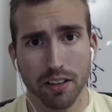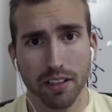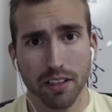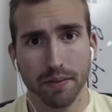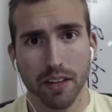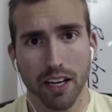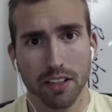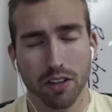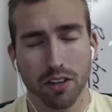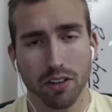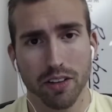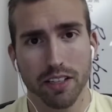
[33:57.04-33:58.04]
in his own
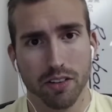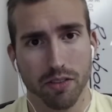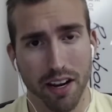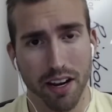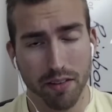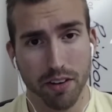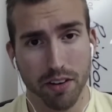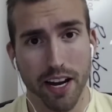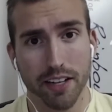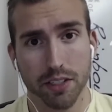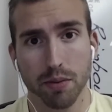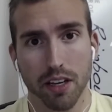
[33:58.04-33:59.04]
right. It's great for
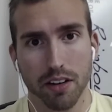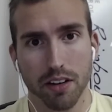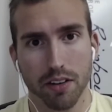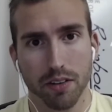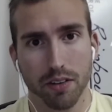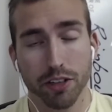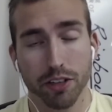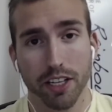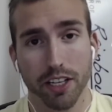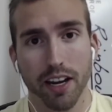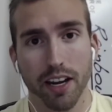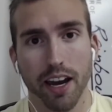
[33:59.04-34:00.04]
SB, really
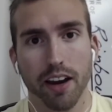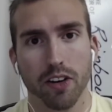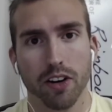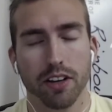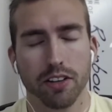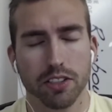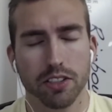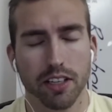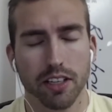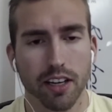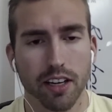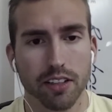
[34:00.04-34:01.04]
good AR. Usually he's